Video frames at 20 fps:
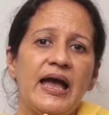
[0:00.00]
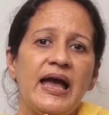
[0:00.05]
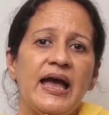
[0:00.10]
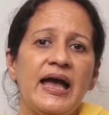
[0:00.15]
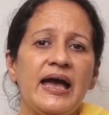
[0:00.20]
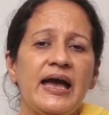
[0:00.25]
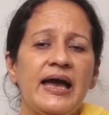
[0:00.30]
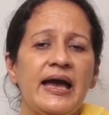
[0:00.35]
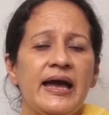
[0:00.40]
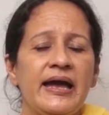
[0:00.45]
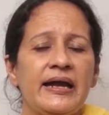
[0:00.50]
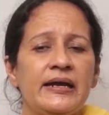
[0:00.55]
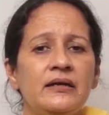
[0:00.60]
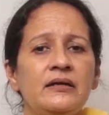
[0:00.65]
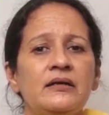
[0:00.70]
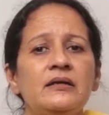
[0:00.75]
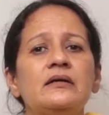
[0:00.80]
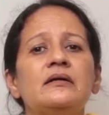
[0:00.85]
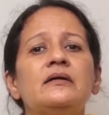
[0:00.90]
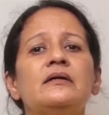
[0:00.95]

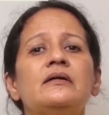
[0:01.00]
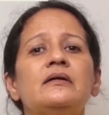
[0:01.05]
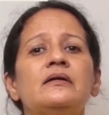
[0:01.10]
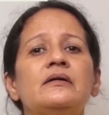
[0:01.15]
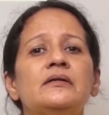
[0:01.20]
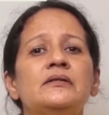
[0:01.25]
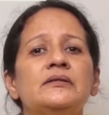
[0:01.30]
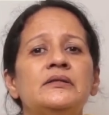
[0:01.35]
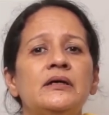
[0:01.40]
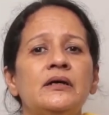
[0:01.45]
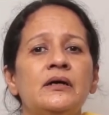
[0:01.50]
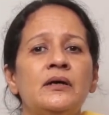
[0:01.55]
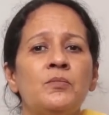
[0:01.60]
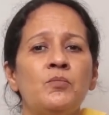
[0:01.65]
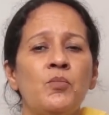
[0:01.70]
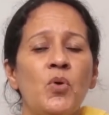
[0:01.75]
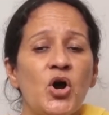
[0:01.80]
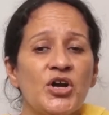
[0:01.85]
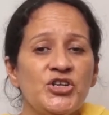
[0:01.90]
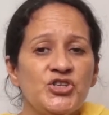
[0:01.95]
and the
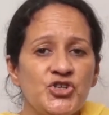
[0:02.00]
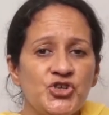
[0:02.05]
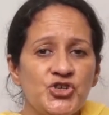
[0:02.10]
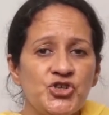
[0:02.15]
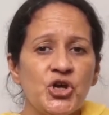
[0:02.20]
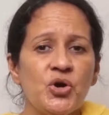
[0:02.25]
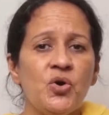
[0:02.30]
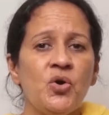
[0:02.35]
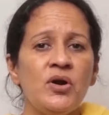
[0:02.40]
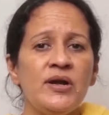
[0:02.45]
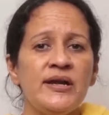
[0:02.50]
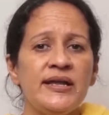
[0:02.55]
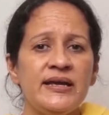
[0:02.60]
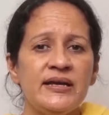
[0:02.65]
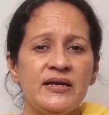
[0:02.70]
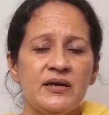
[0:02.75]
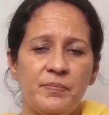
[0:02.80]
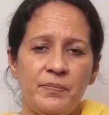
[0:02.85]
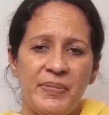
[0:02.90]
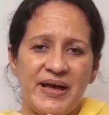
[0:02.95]
moisture
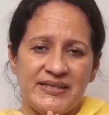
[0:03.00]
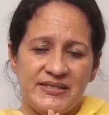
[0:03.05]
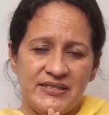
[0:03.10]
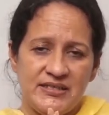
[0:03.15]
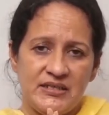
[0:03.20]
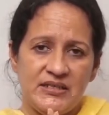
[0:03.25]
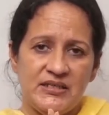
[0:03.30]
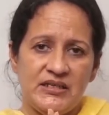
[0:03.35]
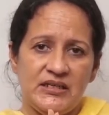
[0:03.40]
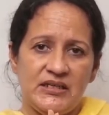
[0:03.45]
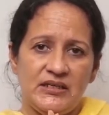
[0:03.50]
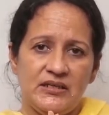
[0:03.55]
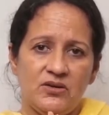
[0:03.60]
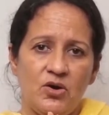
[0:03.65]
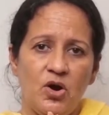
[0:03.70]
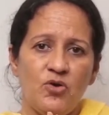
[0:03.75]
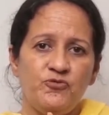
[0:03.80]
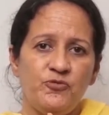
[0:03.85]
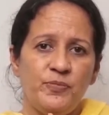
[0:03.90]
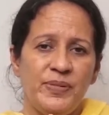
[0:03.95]
holding capacity
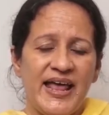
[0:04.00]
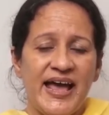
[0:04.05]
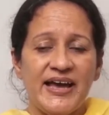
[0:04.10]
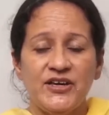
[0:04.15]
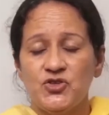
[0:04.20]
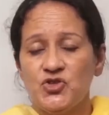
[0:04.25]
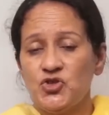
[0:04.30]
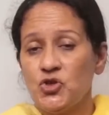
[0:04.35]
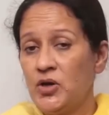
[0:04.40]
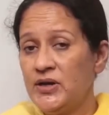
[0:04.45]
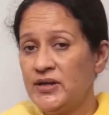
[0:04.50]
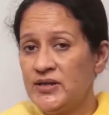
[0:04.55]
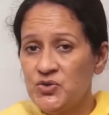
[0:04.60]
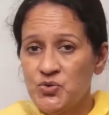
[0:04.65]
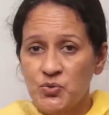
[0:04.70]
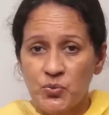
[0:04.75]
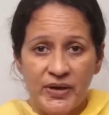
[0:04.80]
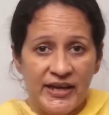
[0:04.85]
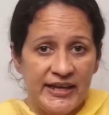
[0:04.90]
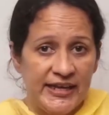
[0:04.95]
of black soil
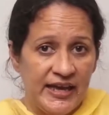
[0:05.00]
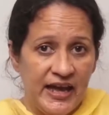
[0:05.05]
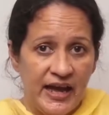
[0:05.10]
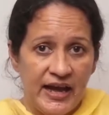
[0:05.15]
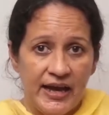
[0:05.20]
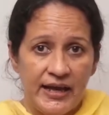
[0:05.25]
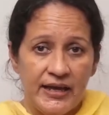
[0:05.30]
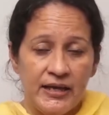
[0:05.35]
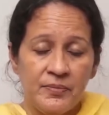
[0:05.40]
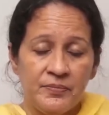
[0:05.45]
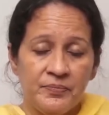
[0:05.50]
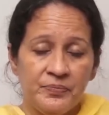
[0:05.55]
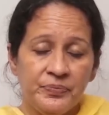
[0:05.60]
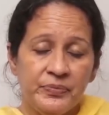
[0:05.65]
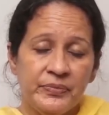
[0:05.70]
is very high.